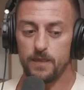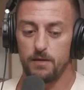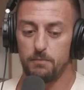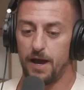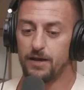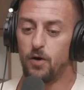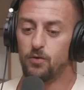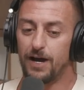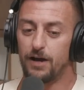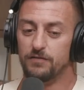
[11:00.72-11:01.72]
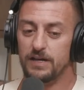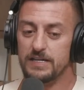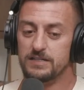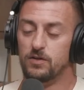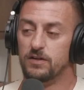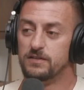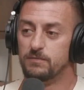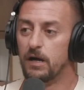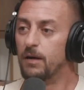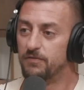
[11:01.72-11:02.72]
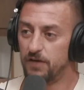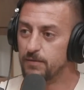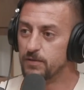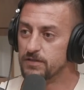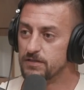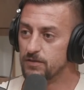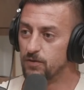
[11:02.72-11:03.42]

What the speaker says: my goal out of it is not to become famous